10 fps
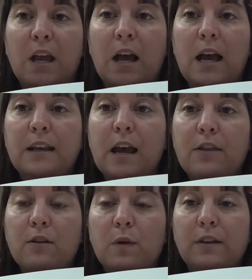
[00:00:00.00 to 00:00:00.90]

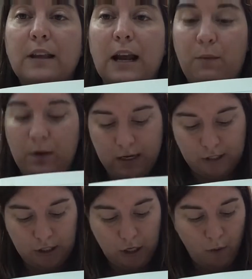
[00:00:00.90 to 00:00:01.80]
Another word that I wanted
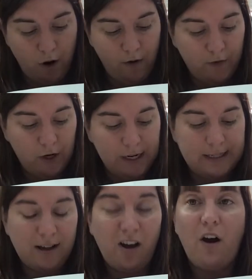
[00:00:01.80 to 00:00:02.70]
to go over
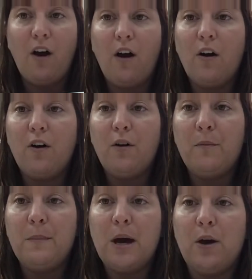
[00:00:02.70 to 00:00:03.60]
is
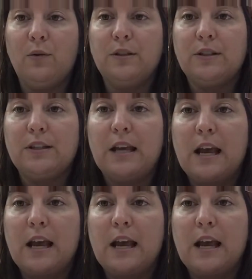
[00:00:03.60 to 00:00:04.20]
almost.